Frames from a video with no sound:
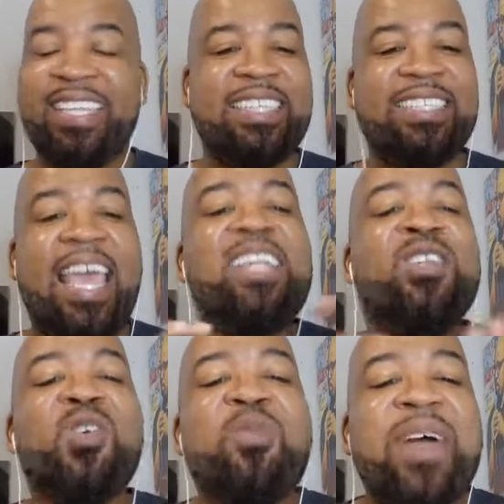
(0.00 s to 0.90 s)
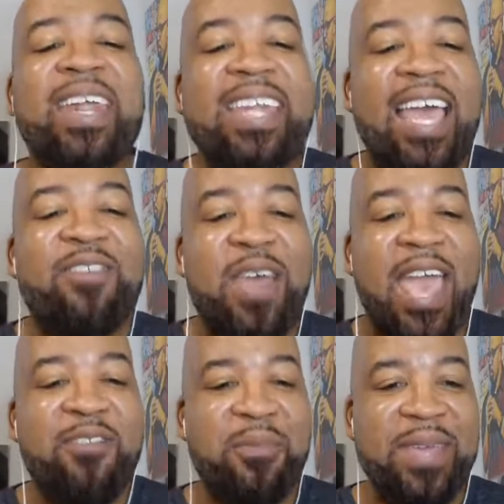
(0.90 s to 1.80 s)
that dude better never
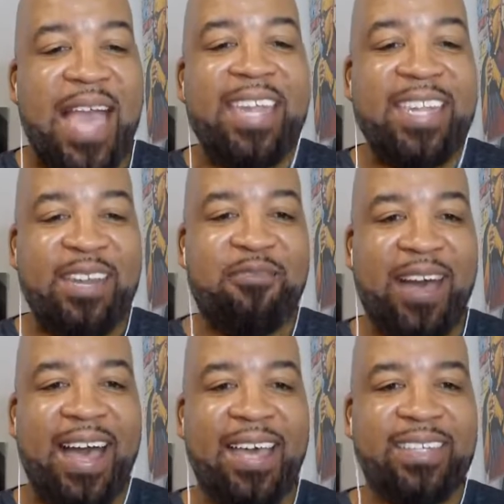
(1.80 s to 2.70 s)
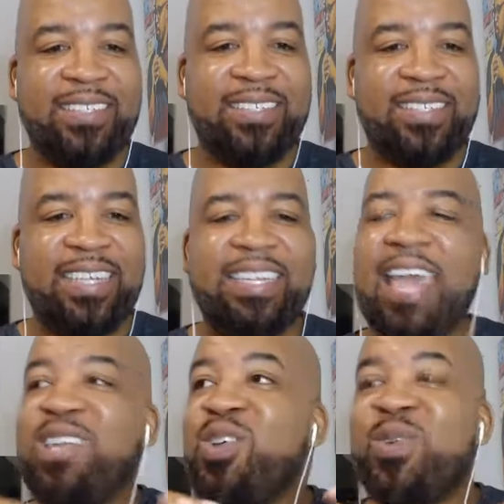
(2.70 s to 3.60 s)
ever be identified.
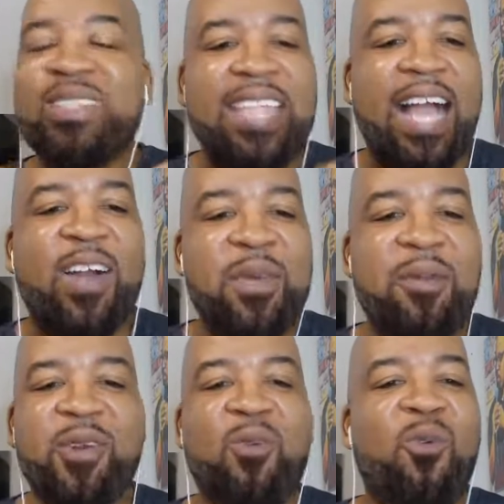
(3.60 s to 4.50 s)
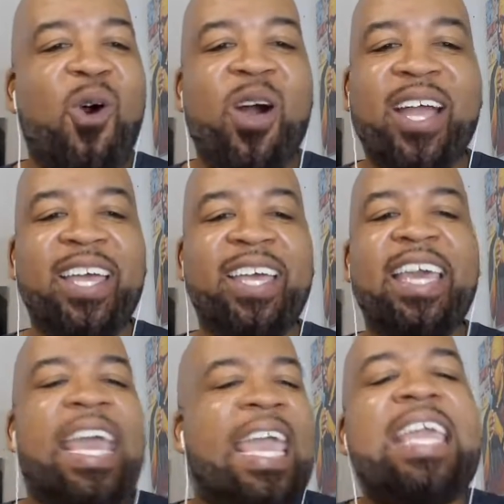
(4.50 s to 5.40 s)
That dude is not gonna be able to walk.
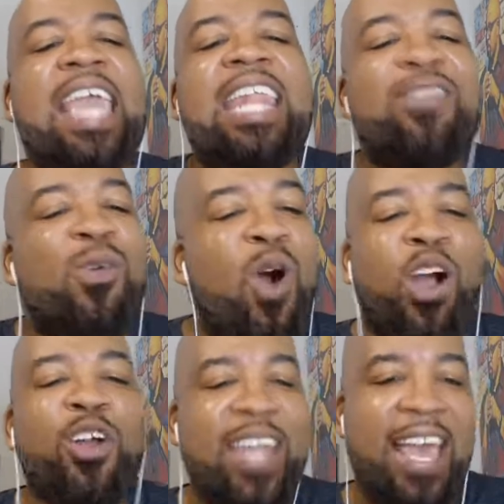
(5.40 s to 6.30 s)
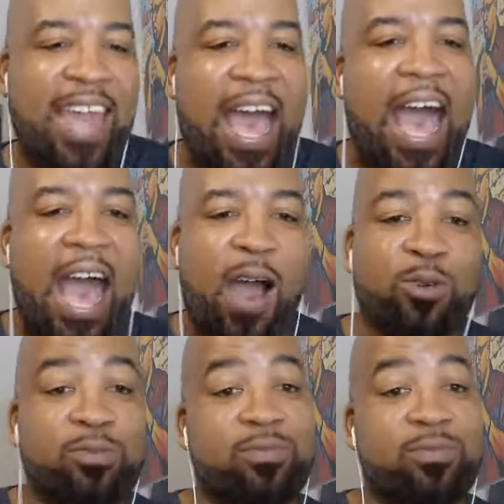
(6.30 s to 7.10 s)
He can't even walk her down the aisle.